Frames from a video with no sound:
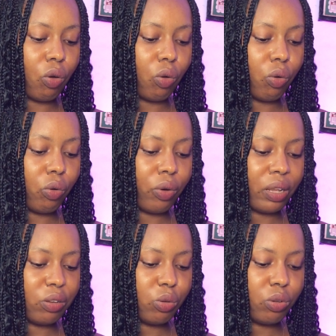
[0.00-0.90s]

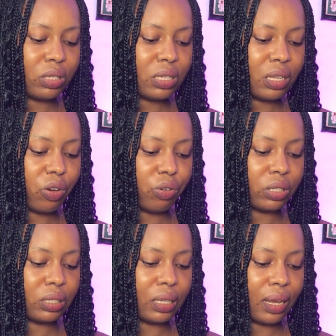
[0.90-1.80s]
or I don't know, is this a
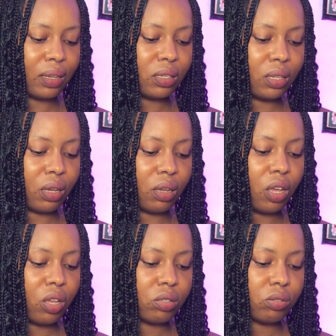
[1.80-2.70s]
cross sign? Yeah.
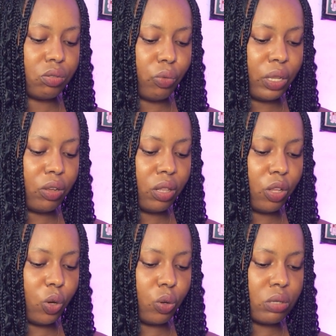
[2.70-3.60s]
So when you
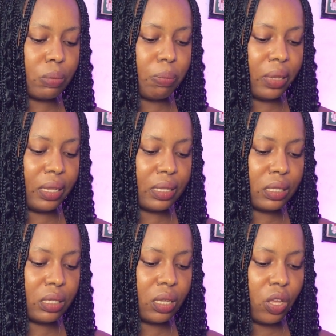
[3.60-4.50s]
click on
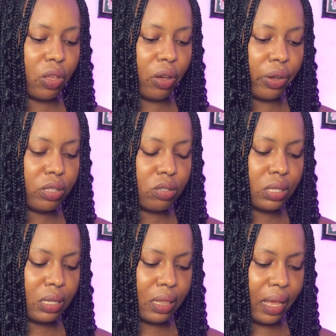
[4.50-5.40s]
split, you're going to
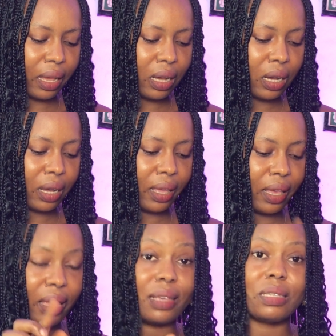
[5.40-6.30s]
see like a
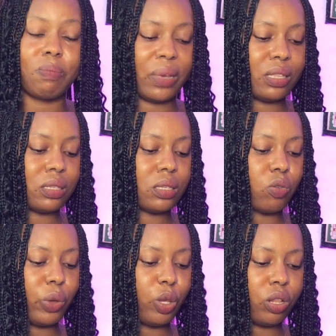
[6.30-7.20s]
casement.
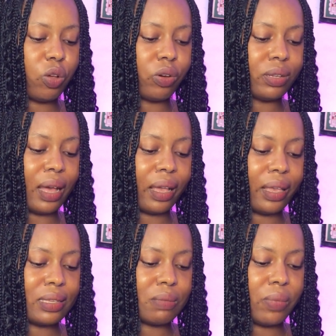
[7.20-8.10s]
So when you click on that
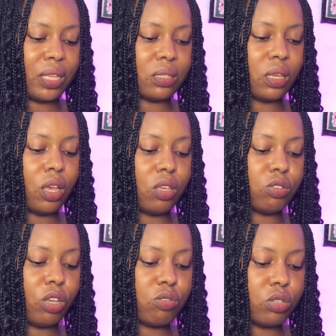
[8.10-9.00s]
casement,
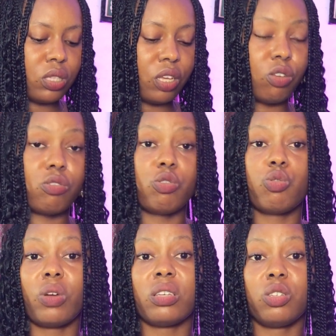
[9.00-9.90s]
it's going to take you to
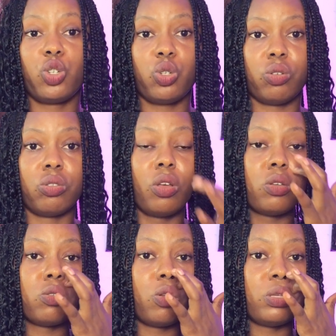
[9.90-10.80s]
transition.
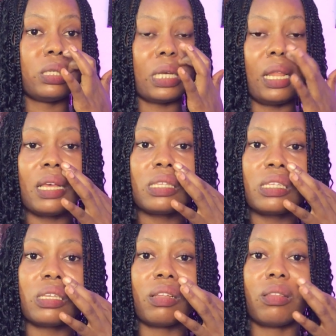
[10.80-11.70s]
So you select
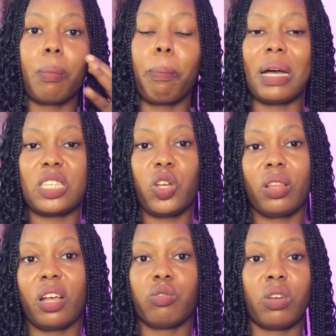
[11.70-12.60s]
the
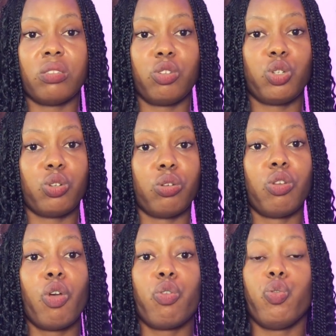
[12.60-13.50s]
particular
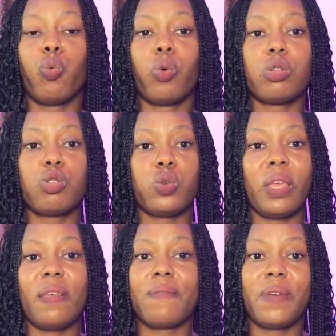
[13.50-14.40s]
transition you want
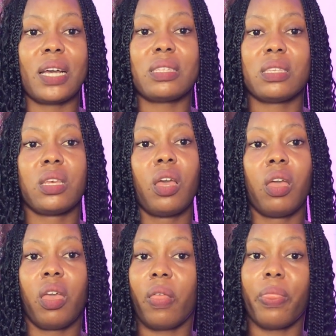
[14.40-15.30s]
to effect
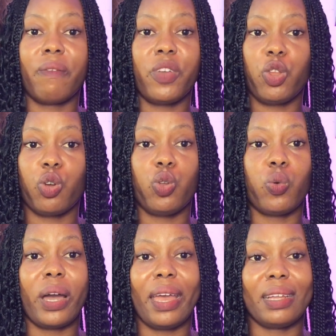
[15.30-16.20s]
in the video
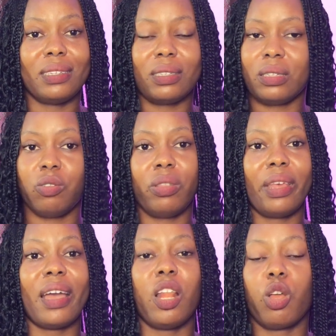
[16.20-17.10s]
you are editing.
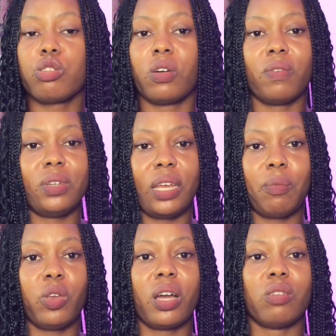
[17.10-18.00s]
There are a lot of
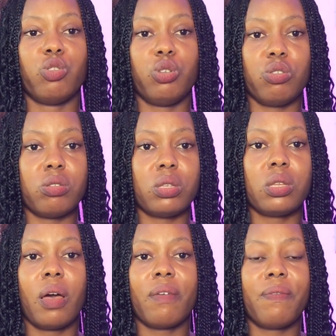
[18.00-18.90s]
them you can
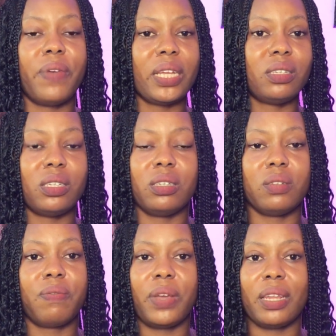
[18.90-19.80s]
use: fade
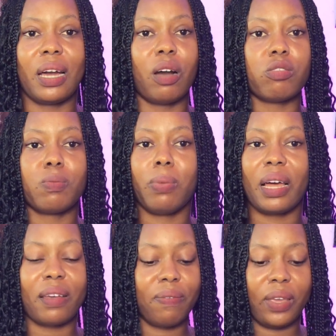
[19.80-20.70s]
in, fade out,
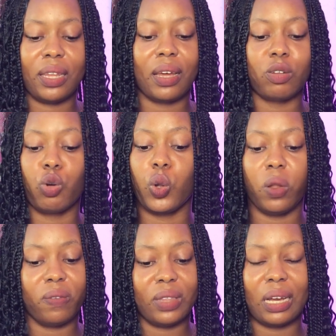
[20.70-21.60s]
black fade, and
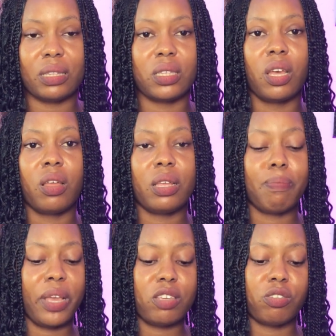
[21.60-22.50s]
all of that.
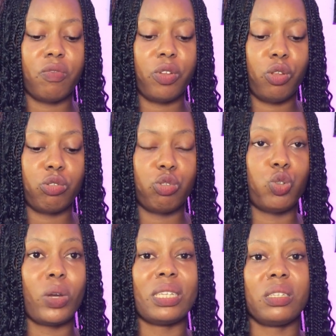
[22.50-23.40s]
It makes your video to
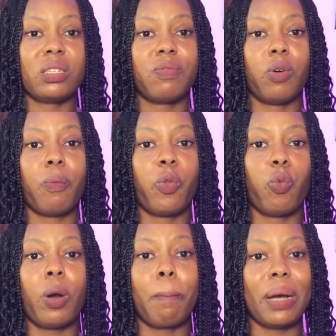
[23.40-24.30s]
transit from
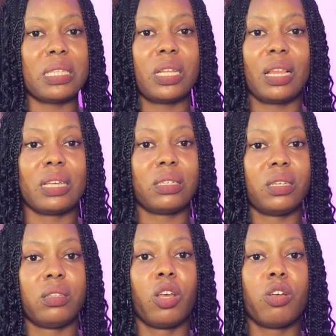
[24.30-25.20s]
one particular
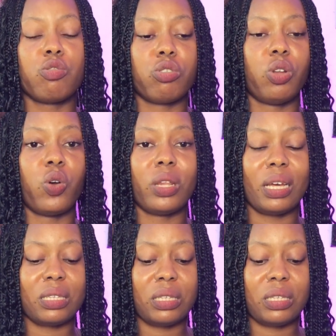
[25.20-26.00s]
scene to the other